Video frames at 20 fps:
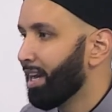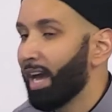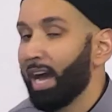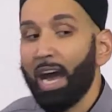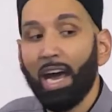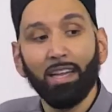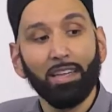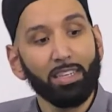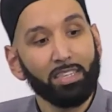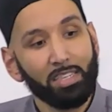
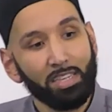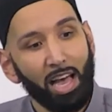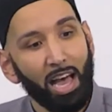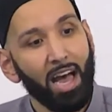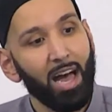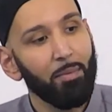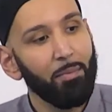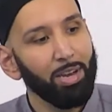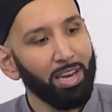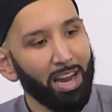and the
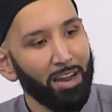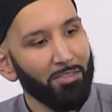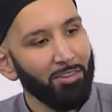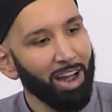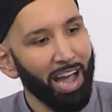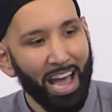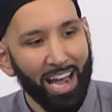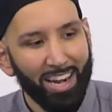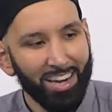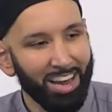sahaba never
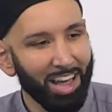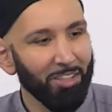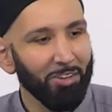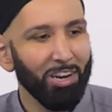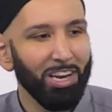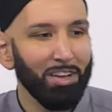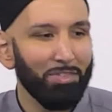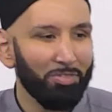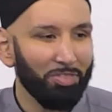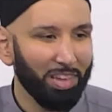had another
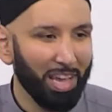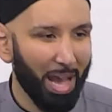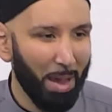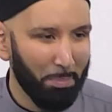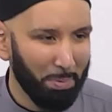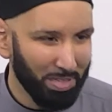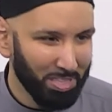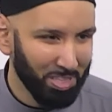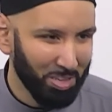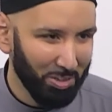ifk
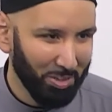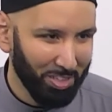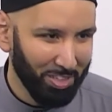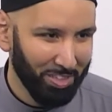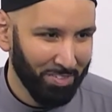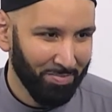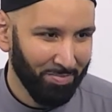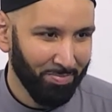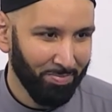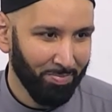episode
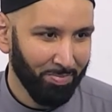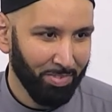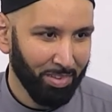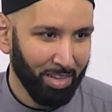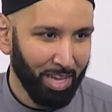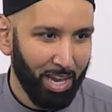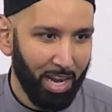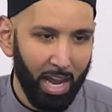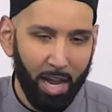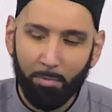
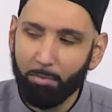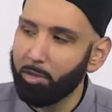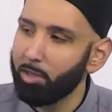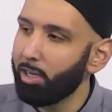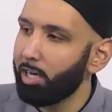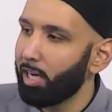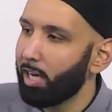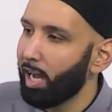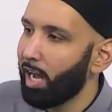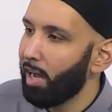
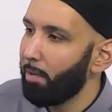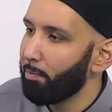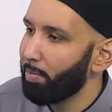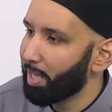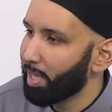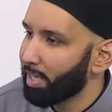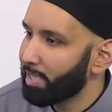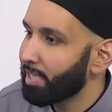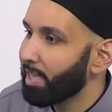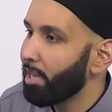alhamdulillah
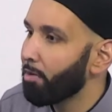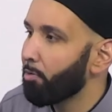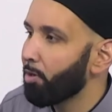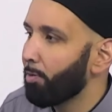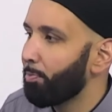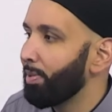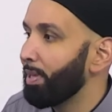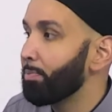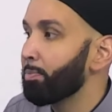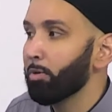because they were
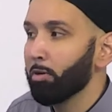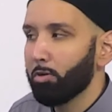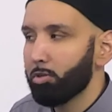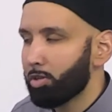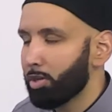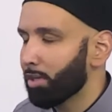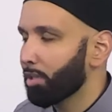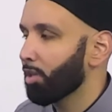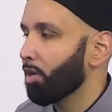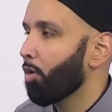a people who
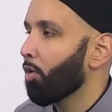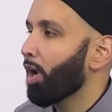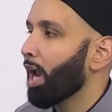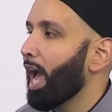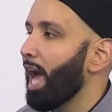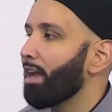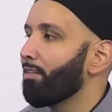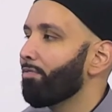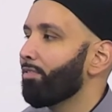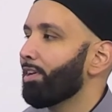took the
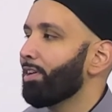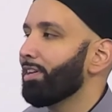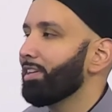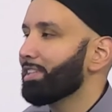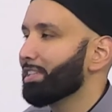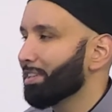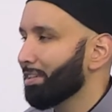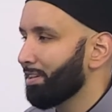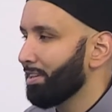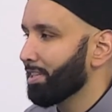quran very
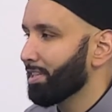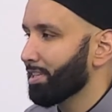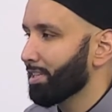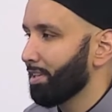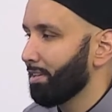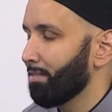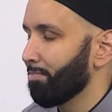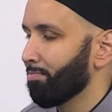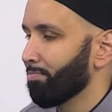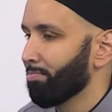
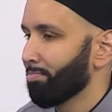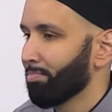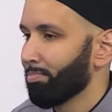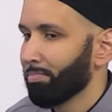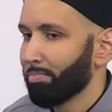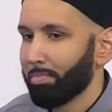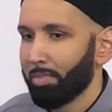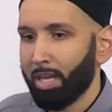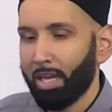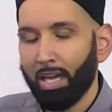seriously
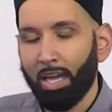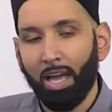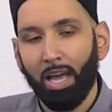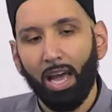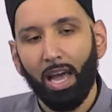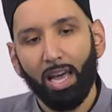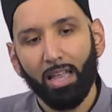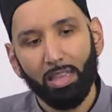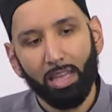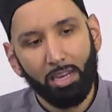
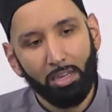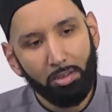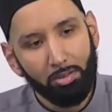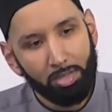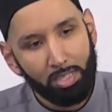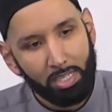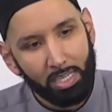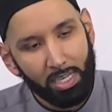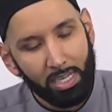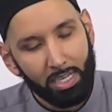and then you
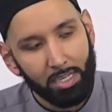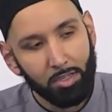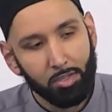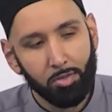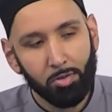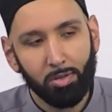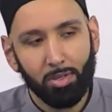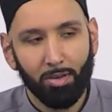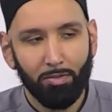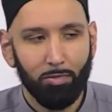see in
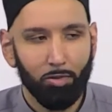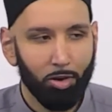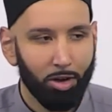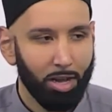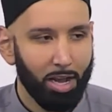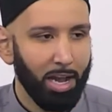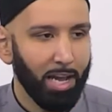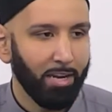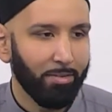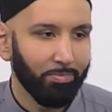Surah Al
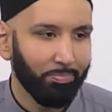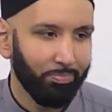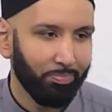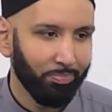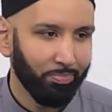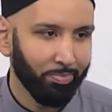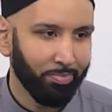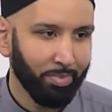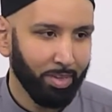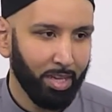Furqan,
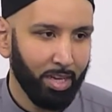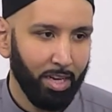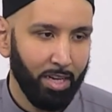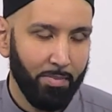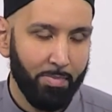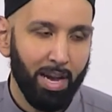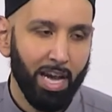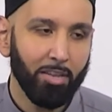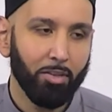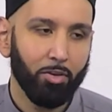
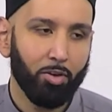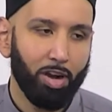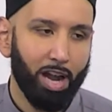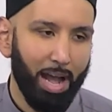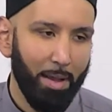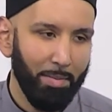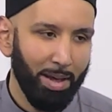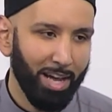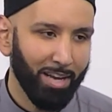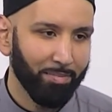Ibadur
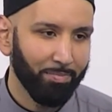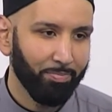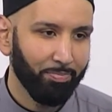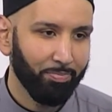Rahman,